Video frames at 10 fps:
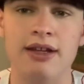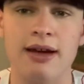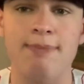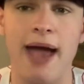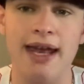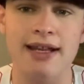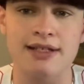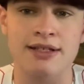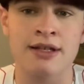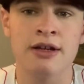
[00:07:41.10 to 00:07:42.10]

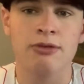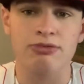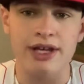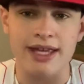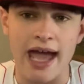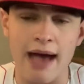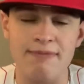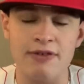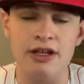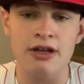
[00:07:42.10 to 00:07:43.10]
pennant
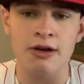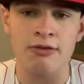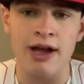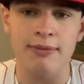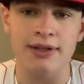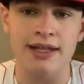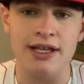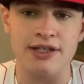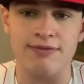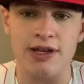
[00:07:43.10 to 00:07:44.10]
recap video, right, when
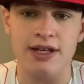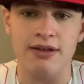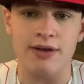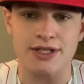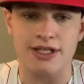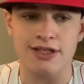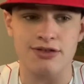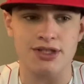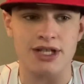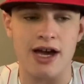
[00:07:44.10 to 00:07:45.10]
they defeated the Los
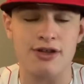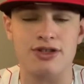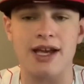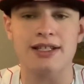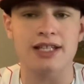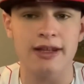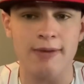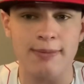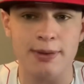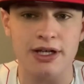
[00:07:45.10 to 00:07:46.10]
Angeles Dodgers, I stated
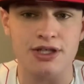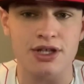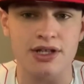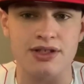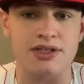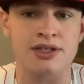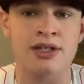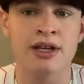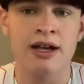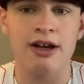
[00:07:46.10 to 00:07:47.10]
my
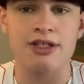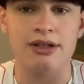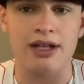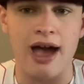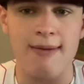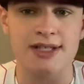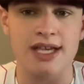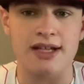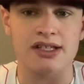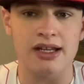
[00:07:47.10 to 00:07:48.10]
predictions. Also, in the comment
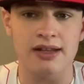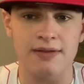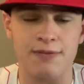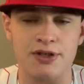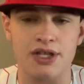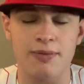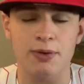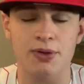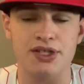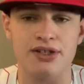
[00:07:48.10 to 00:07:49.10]
section, end of the first game of
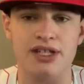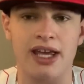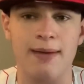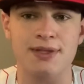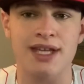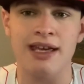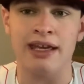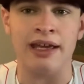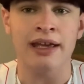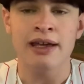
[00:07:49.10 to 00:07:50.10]
the World Series, I kept
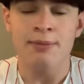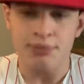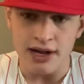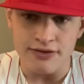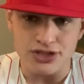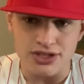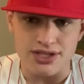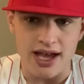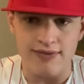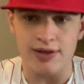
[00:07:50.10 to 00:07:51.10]
saying, Braves in
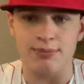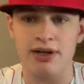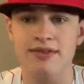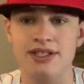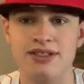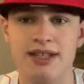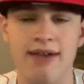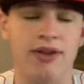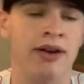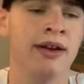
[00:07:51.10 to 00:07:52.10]
7, Braves in
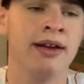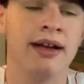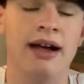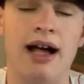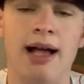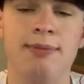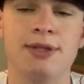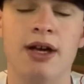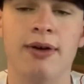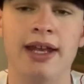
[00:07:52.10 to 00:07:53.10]
7.
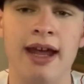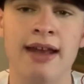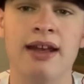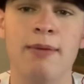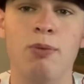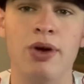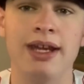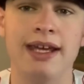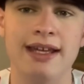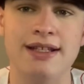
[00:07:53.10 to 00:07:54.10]
They ended up
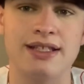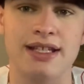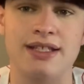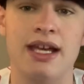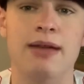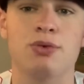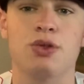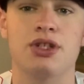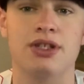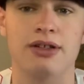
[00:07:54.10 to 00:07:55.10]
winning it in 6 games,
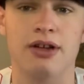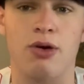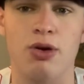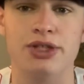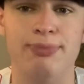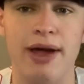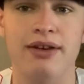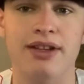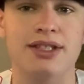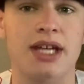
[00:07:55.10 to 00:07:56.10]
which is, of course,
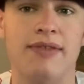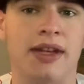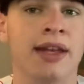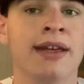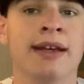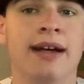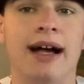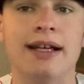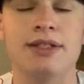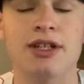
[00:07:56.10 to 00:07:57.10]
better than 7.
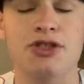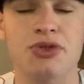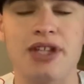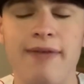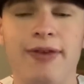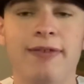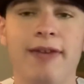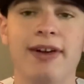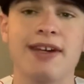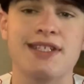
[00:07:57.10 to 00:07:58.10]
So this was definitely a
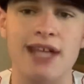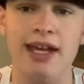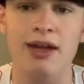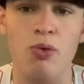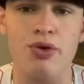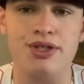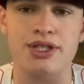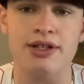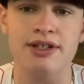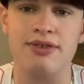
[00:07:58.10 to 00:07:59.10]
very exciting World
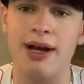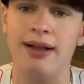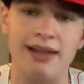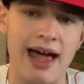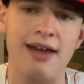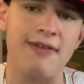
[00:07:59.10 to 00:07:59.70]
Series, right? A lot of